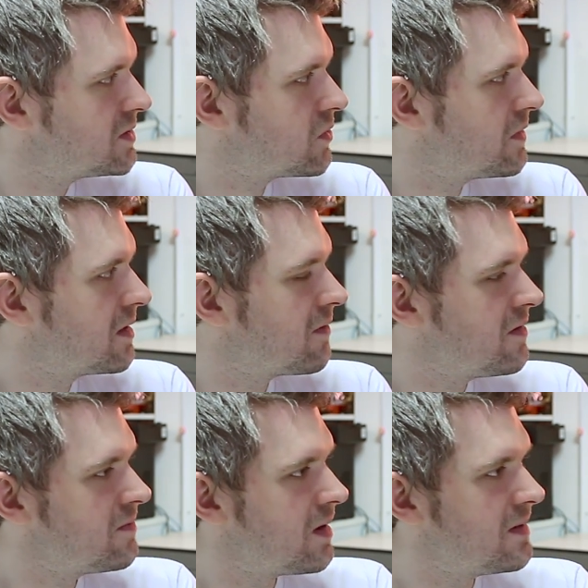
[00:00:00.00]
Drawing your
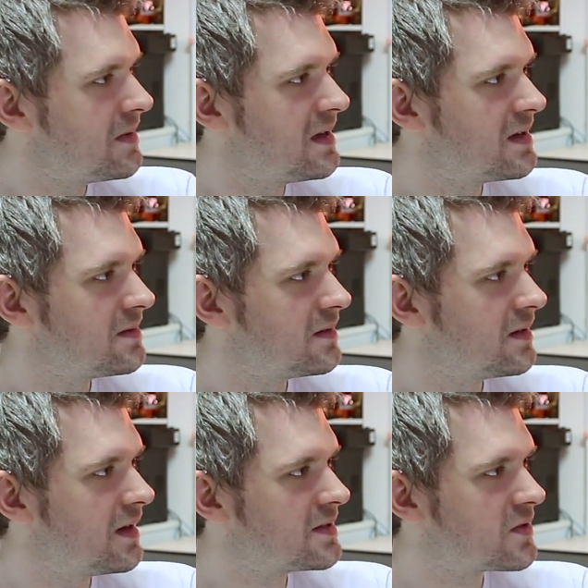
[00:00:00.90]
own might be
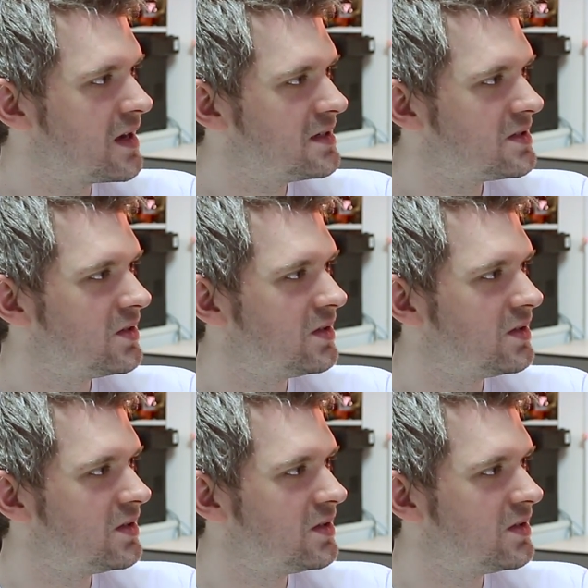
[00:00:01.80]
a stretch.